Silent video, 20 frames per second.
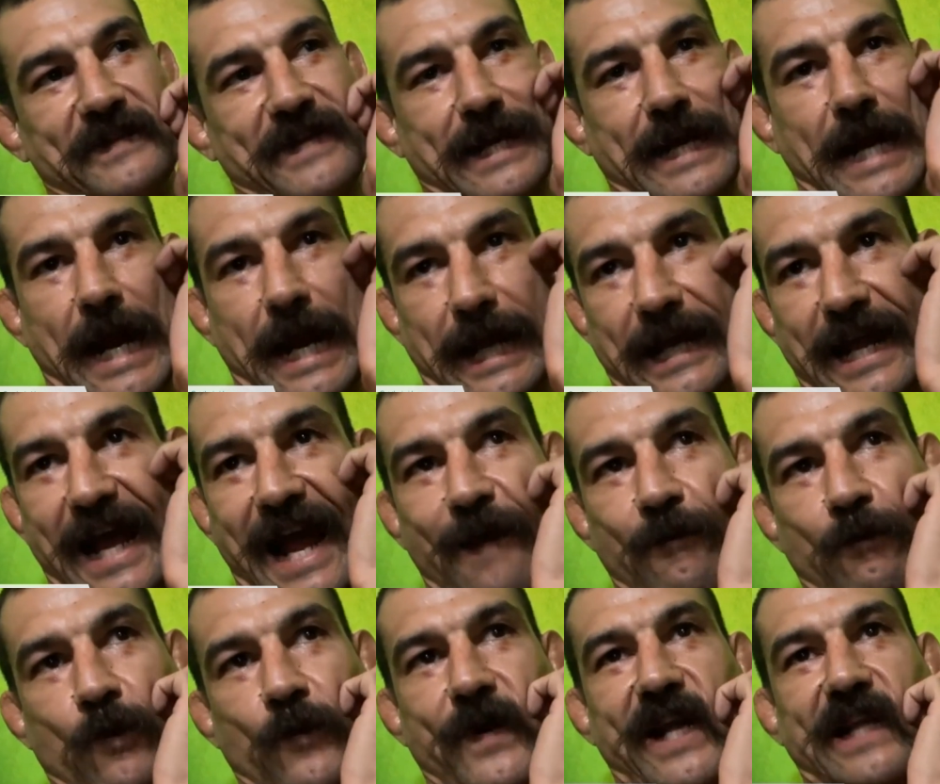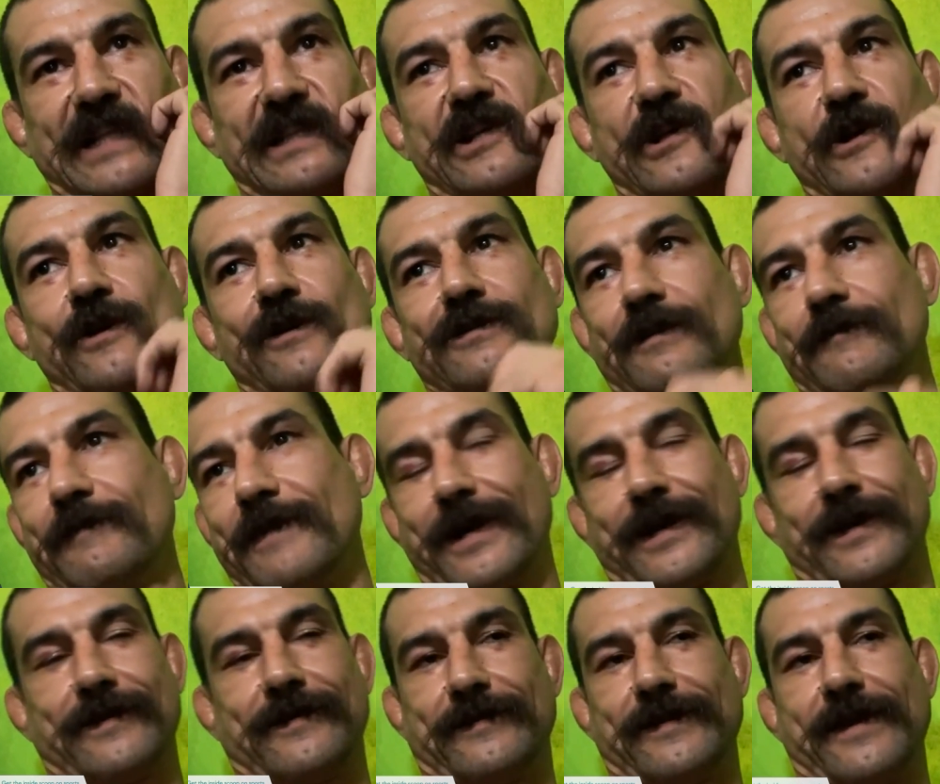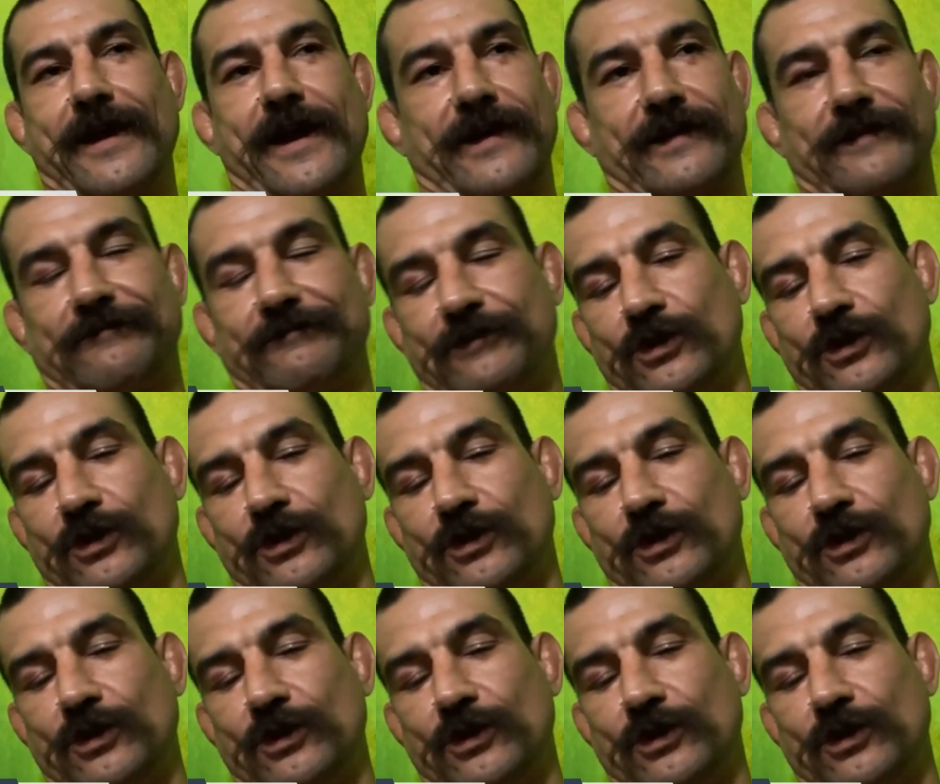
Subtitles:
that kind of guy where when I lose, I'm not going to, like,